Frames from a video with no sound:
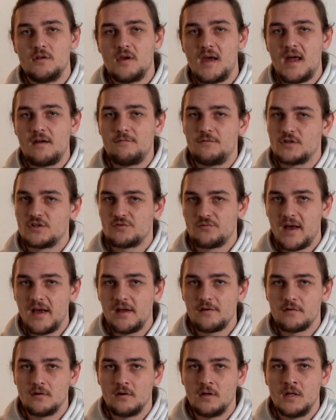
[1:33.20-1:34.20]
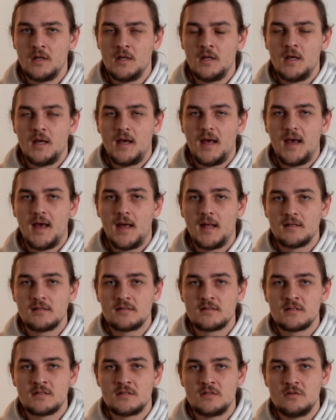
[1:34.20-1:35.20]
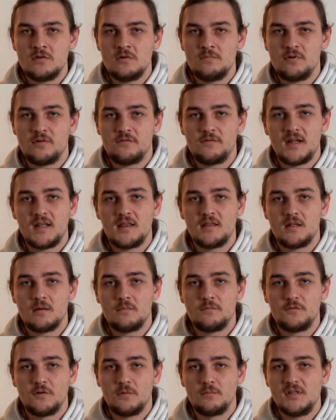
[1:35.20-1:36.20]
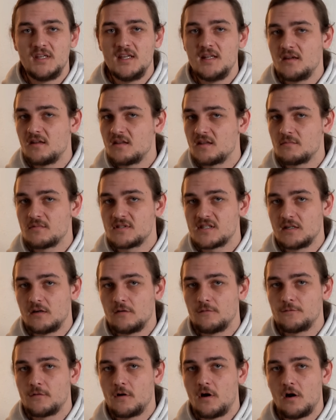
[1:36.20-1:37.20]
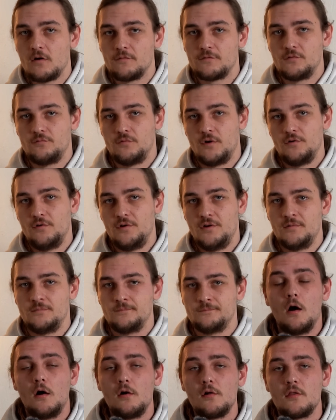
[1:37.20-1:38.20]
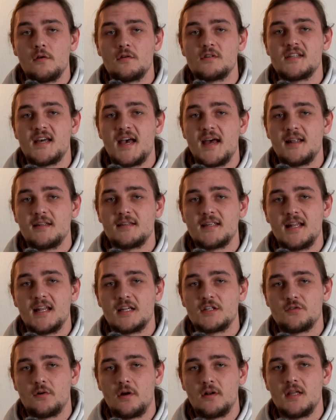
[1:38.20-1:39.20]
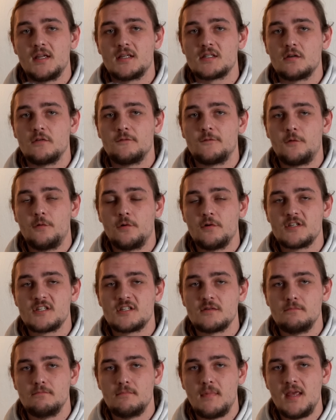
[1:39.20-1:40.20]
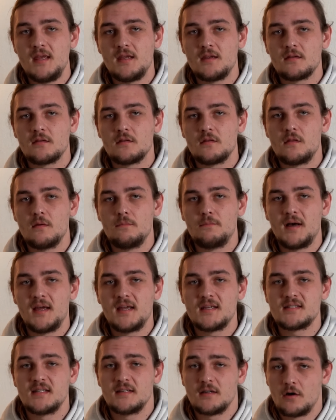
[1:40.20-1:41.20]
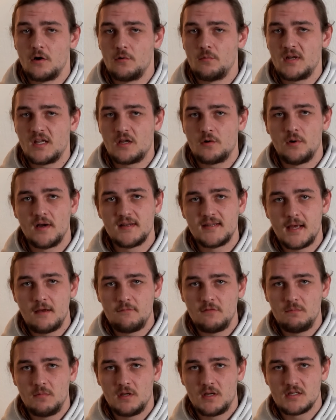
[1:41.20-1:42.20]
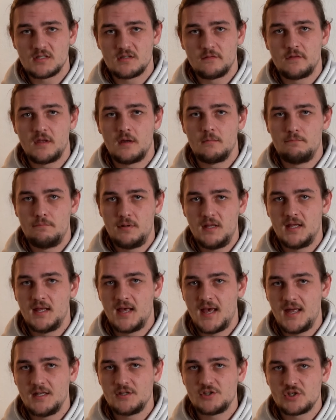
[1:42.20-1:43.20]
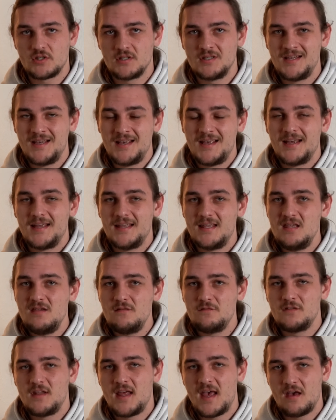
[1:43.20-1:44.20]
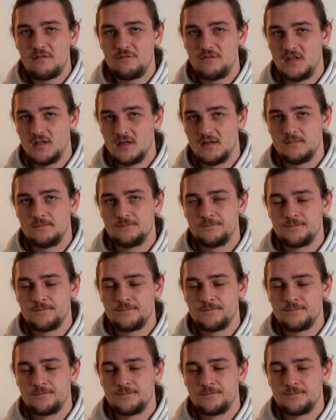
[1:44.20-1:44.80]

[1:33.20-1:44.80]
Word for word: your average rider and to prevent them from yeeting themselves off the road. All those added electronics, of course, make the bikes that are already quite heavy because of their big engine even heavier.